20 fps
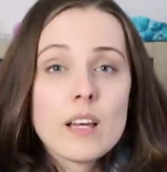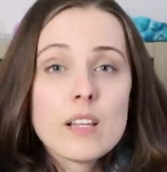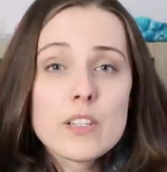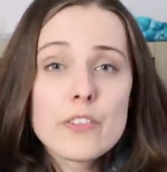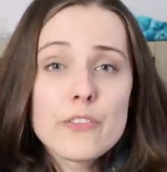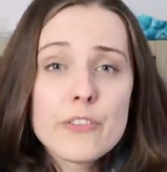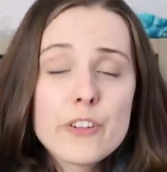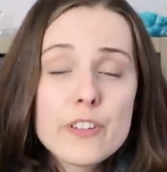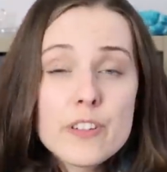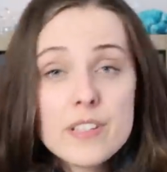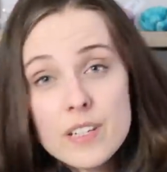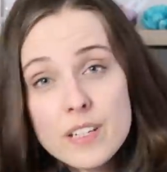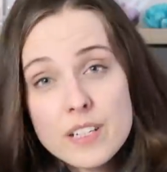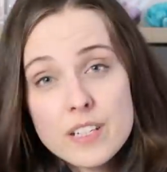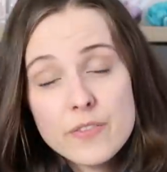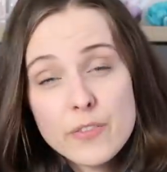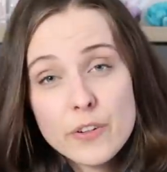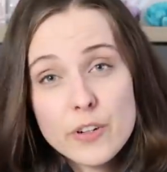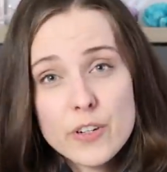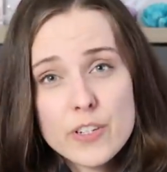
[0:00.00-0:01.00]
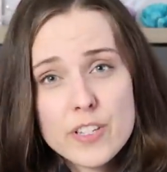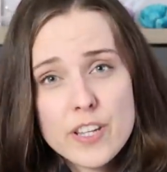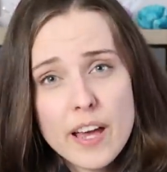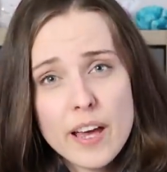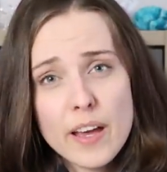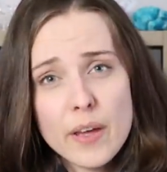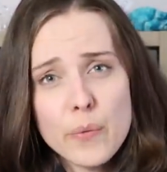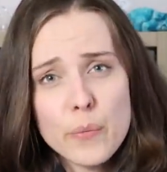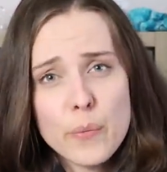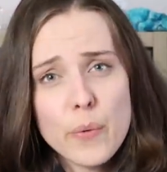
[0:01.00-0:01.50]
So first things first,
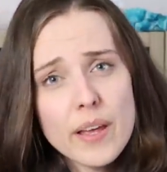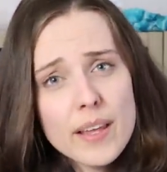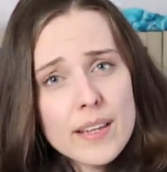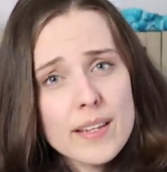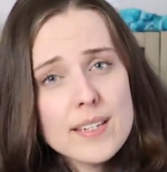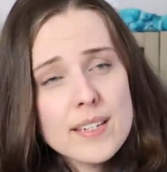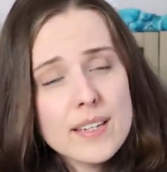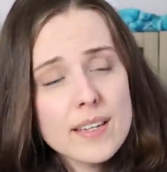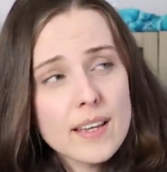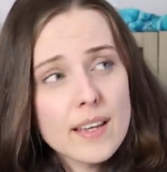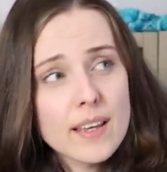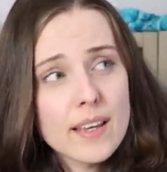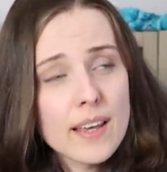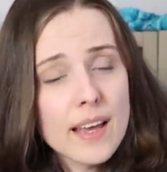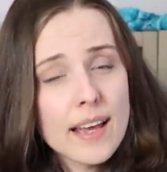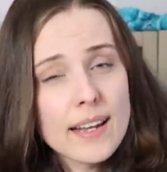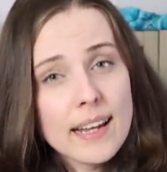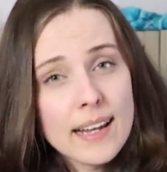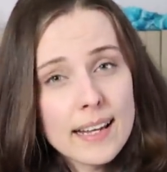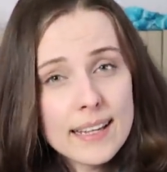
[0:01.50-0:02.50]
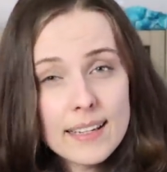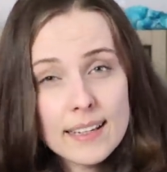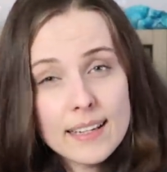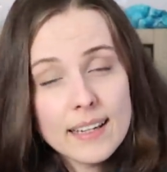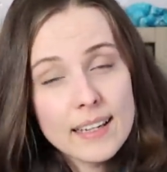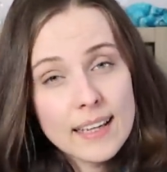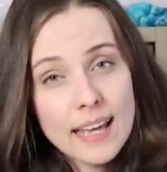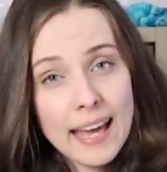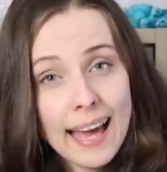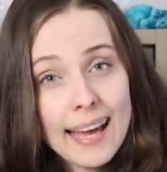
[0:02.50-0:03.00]
I went uh, and had,
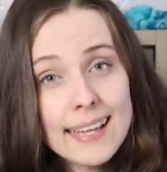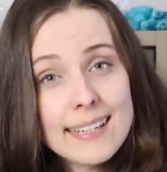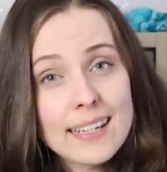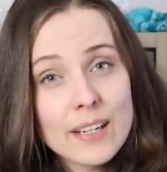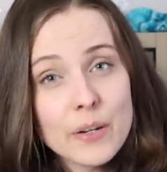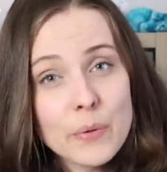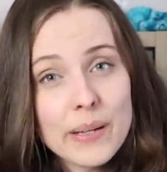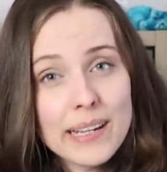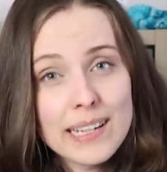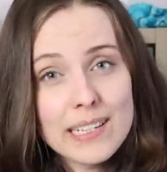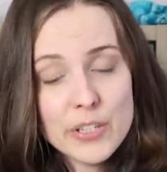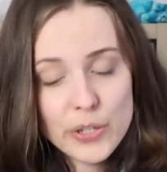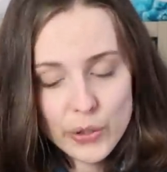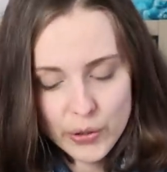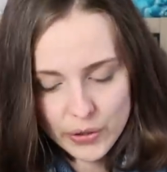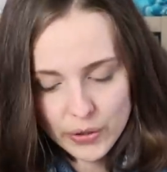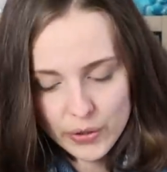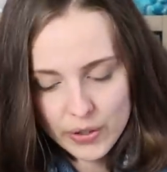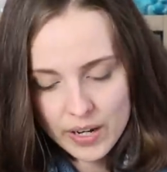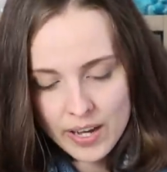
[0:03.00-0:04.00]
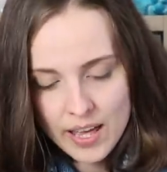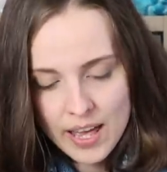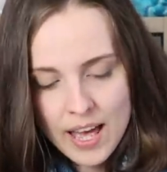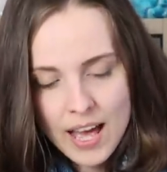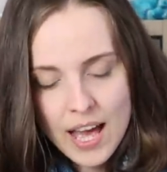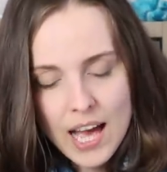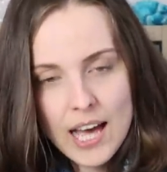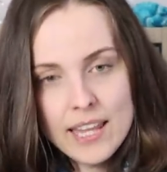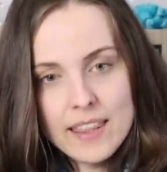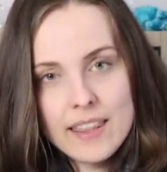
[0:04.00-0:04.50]
had a quick tour
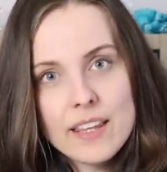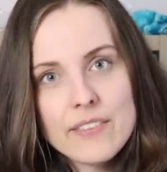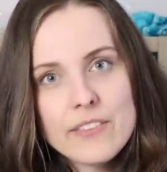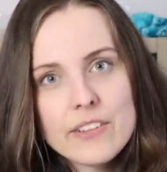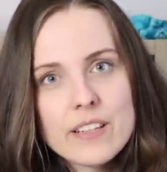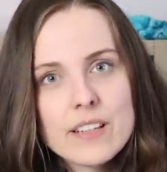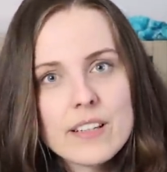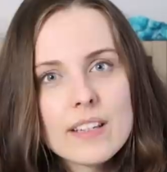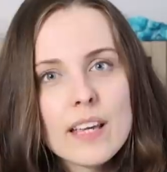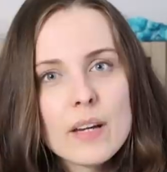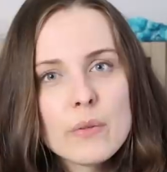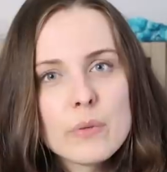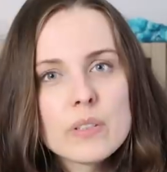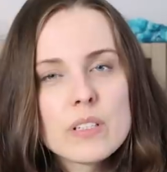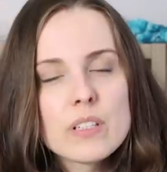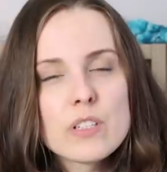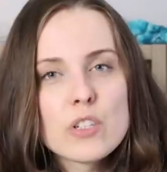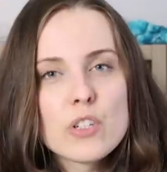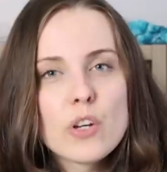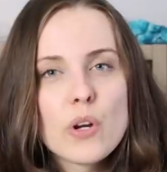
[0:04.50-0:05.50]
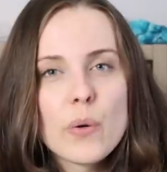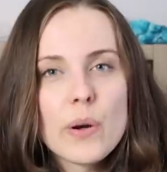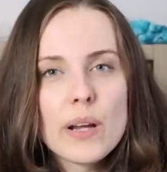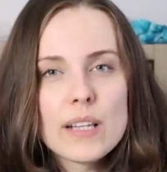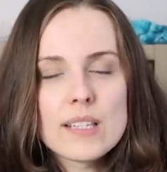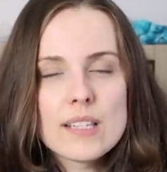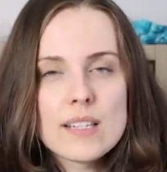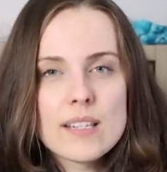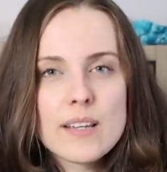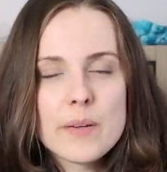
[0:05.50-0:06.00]
and definitely I wanted to go
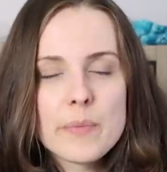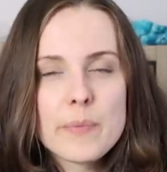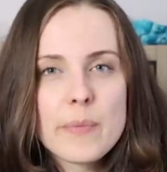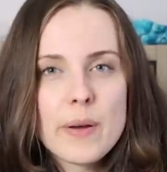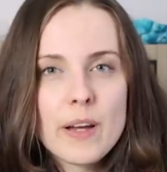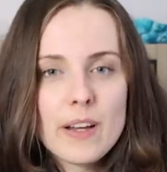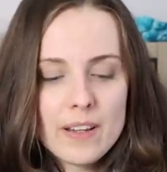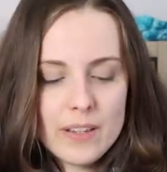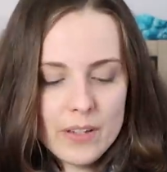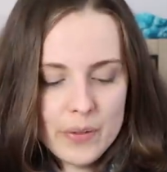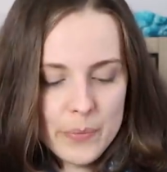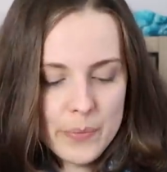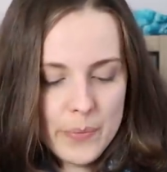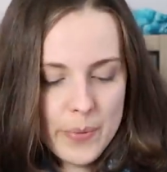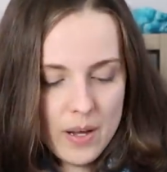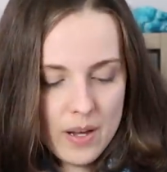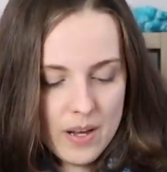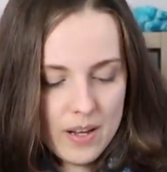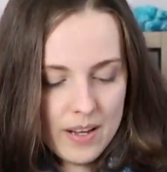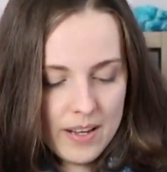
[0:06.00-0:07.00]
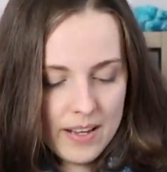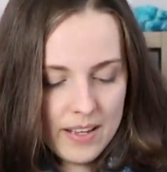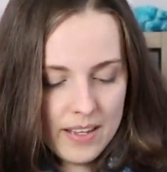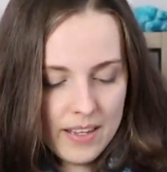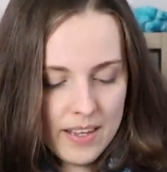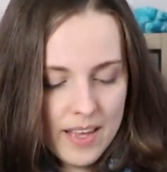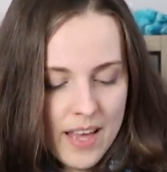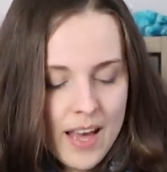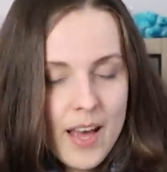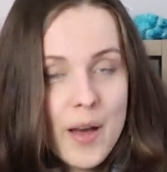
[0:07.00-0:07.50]
and stop by
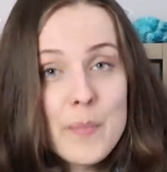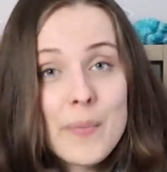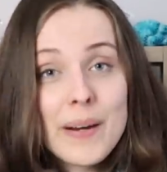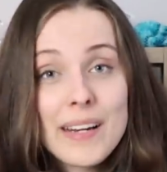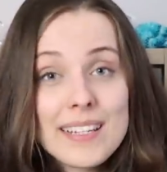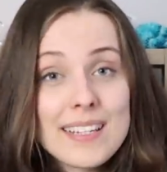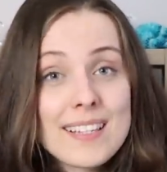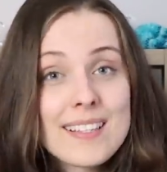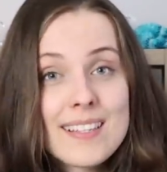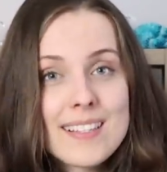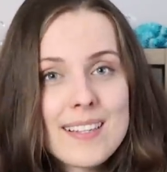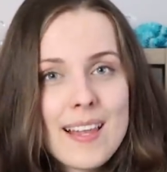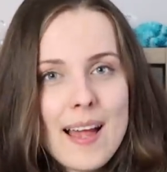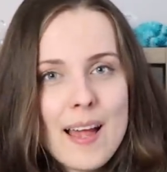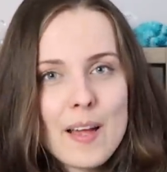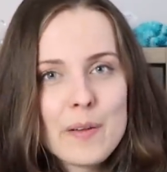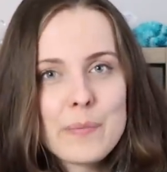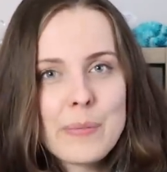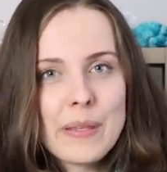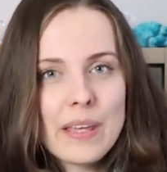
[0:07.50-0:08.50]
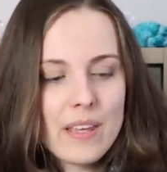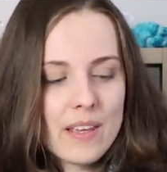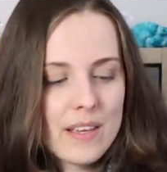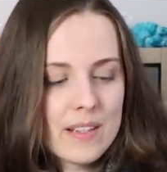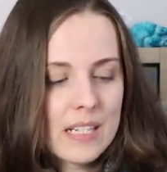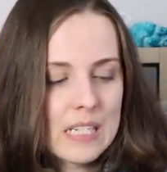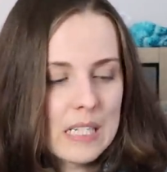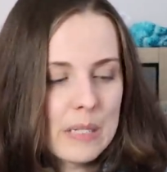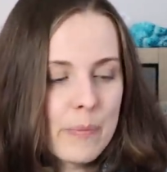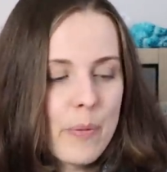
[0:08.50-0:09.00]
by Martin's Lab
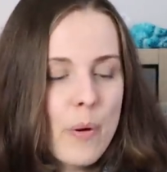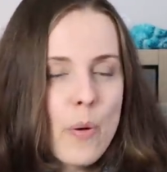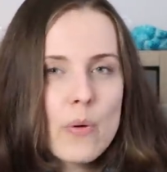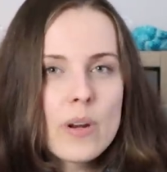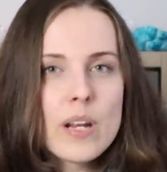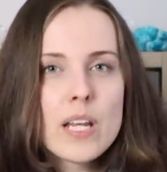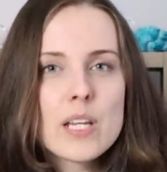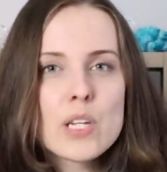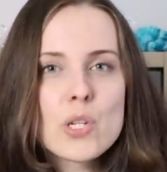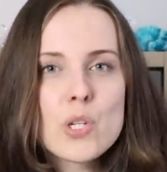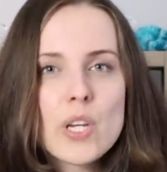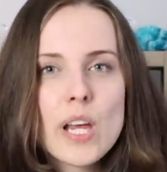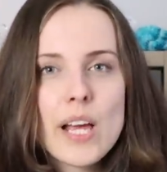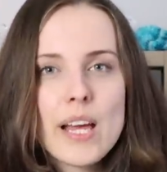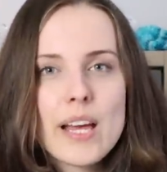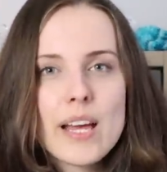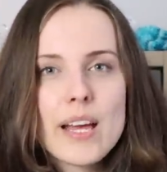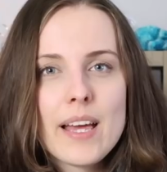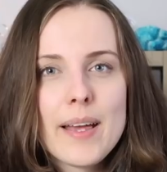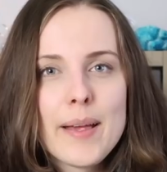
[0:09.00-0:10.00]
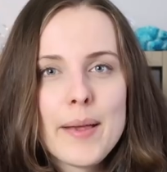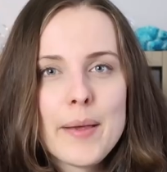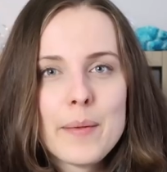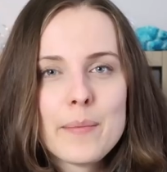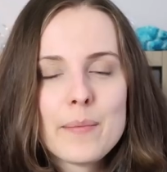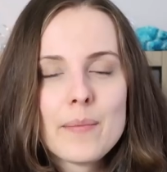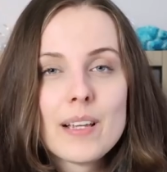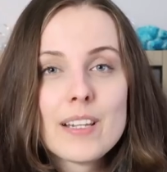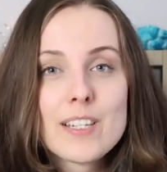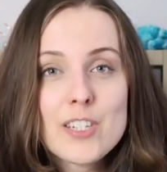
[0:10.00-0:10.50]
because it's a Polish
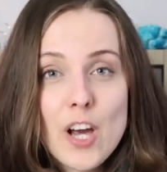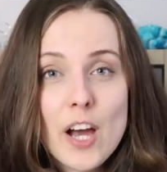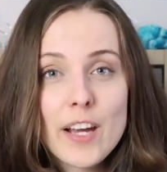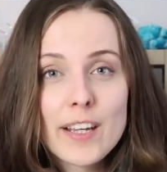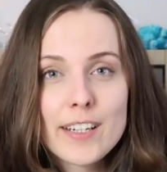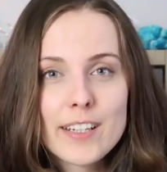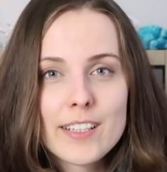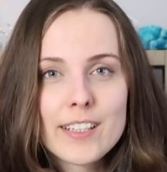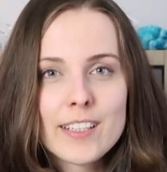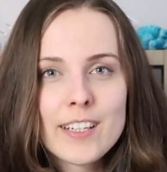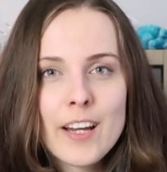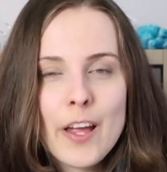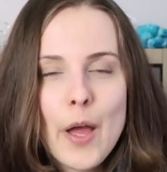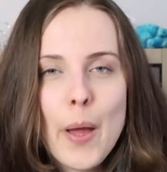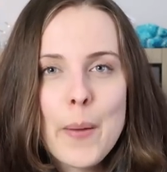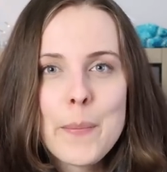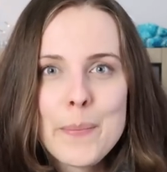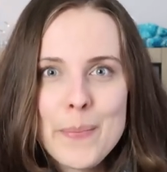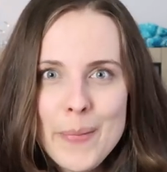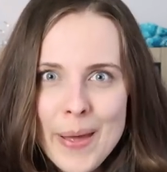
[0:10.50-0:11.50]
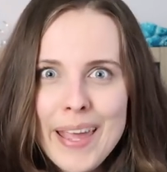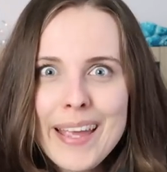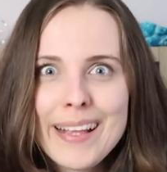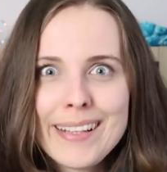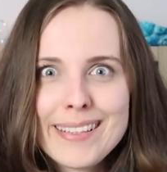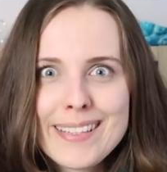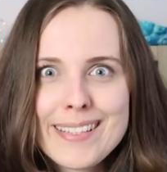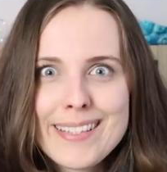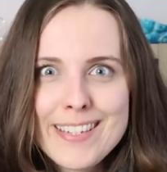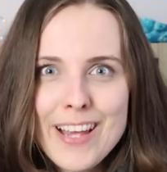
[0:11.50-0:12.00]
um, dyer, a
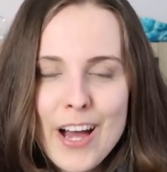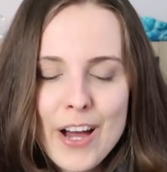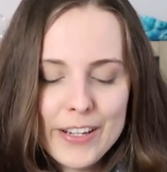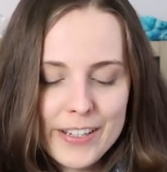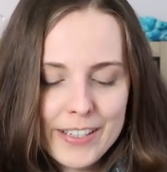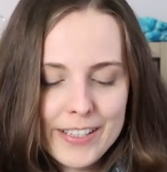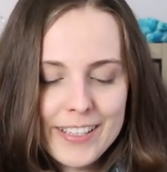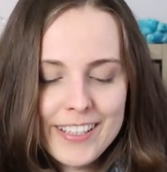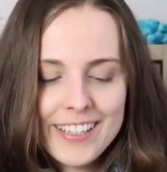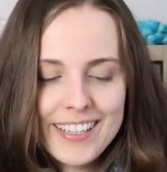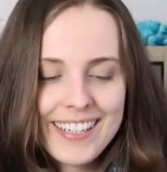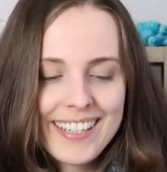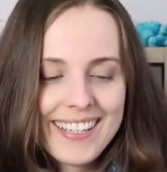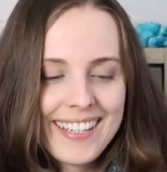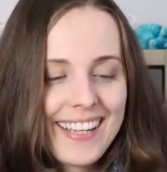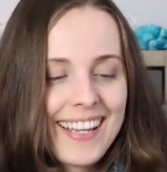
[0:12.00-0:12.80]
male dyer,